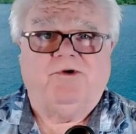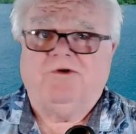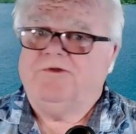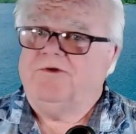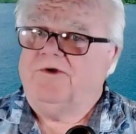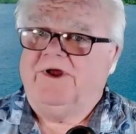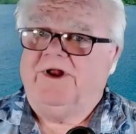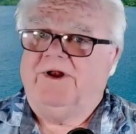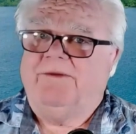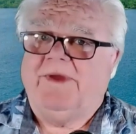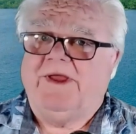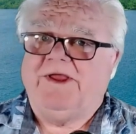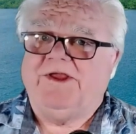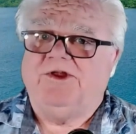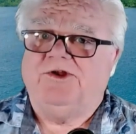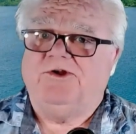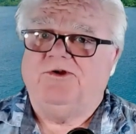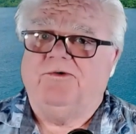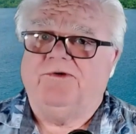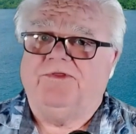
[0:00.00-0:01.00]
they're going to make
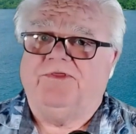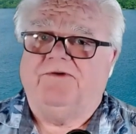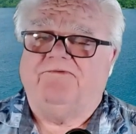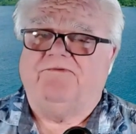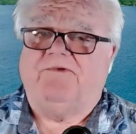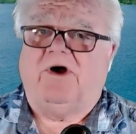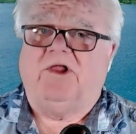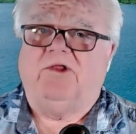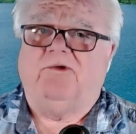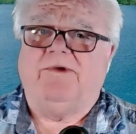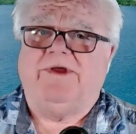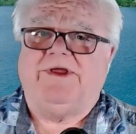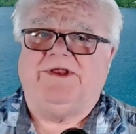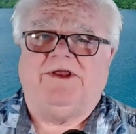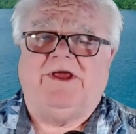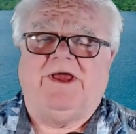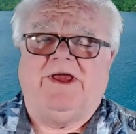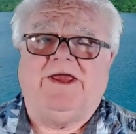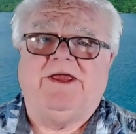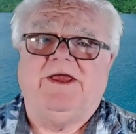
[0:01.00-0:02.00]
you do it the following
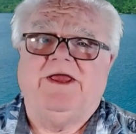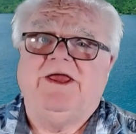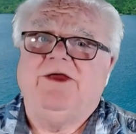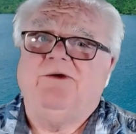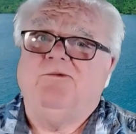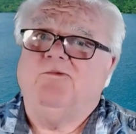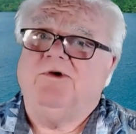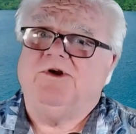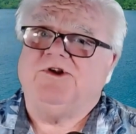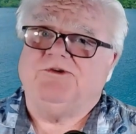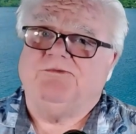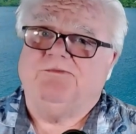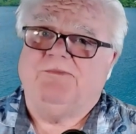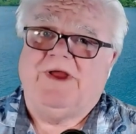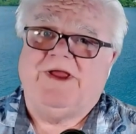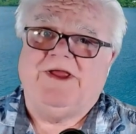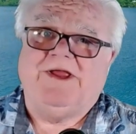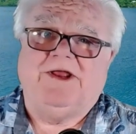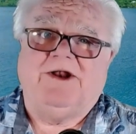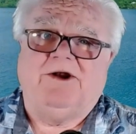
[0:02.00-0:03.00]
day, which
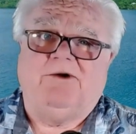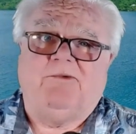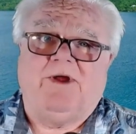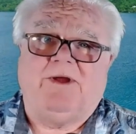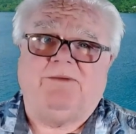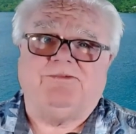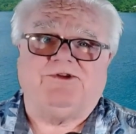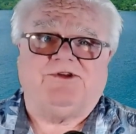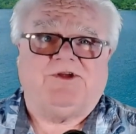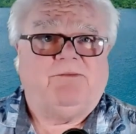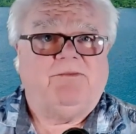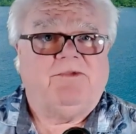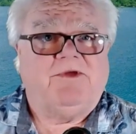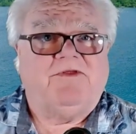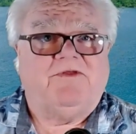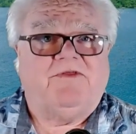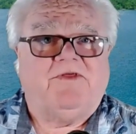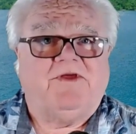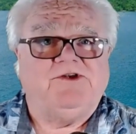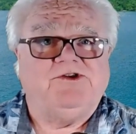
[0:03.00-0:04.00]
may interrupt some of
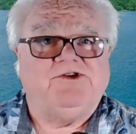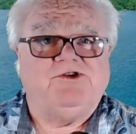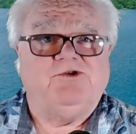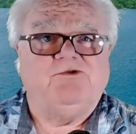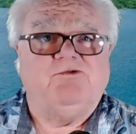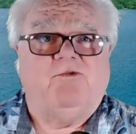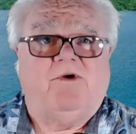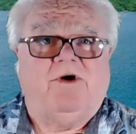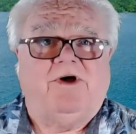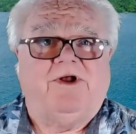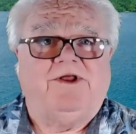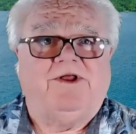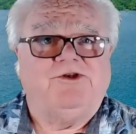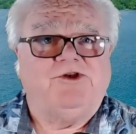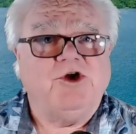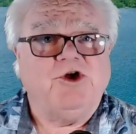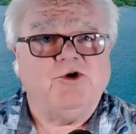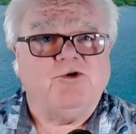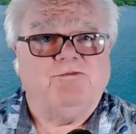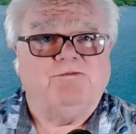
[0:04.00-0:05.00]
the things you want to
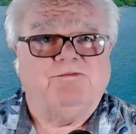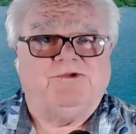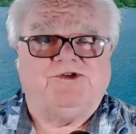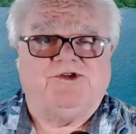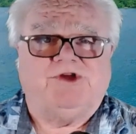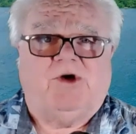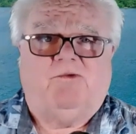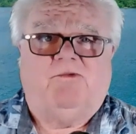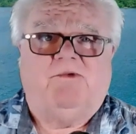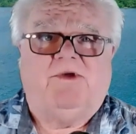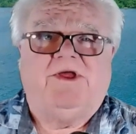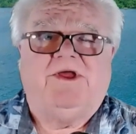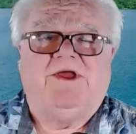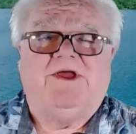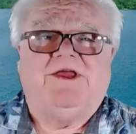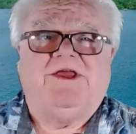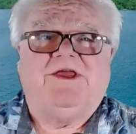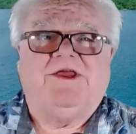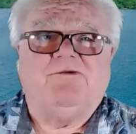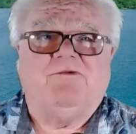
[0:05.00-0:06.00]
do. So
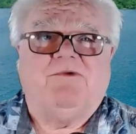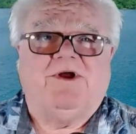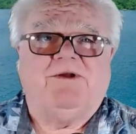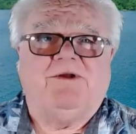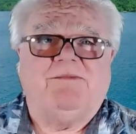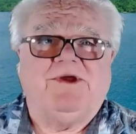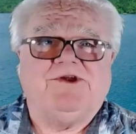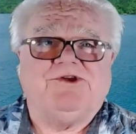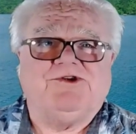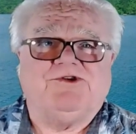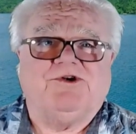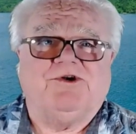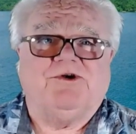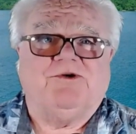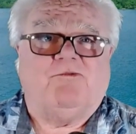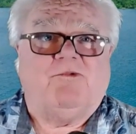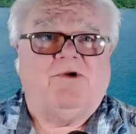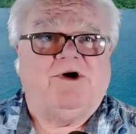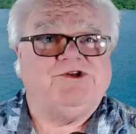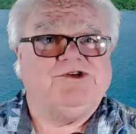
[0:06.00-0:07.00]
you want to make sure
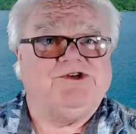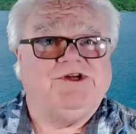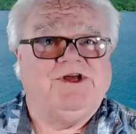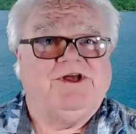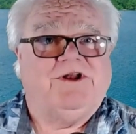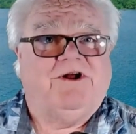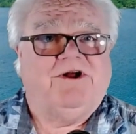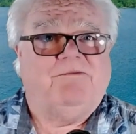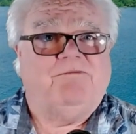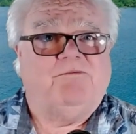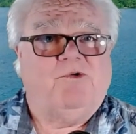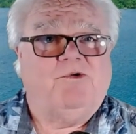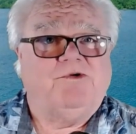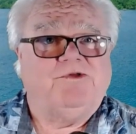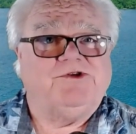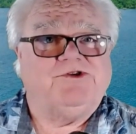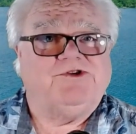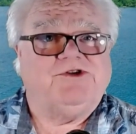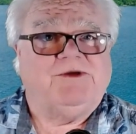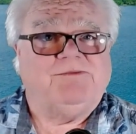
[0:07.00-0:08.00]
once you get on board
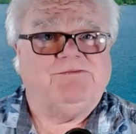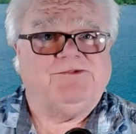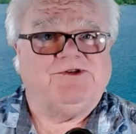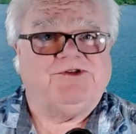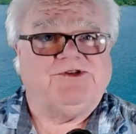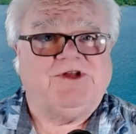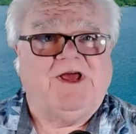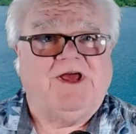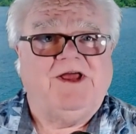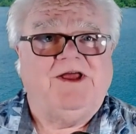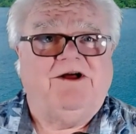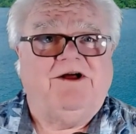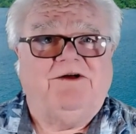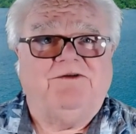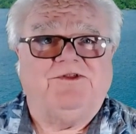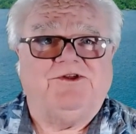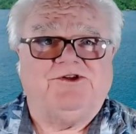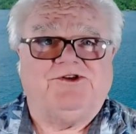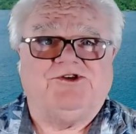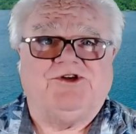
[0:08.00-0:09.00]
the ship, stay
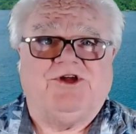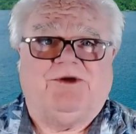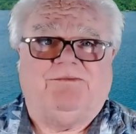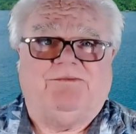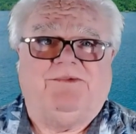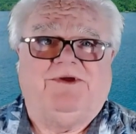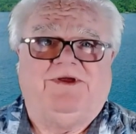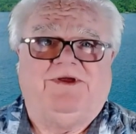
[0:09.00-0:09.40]
on the ship.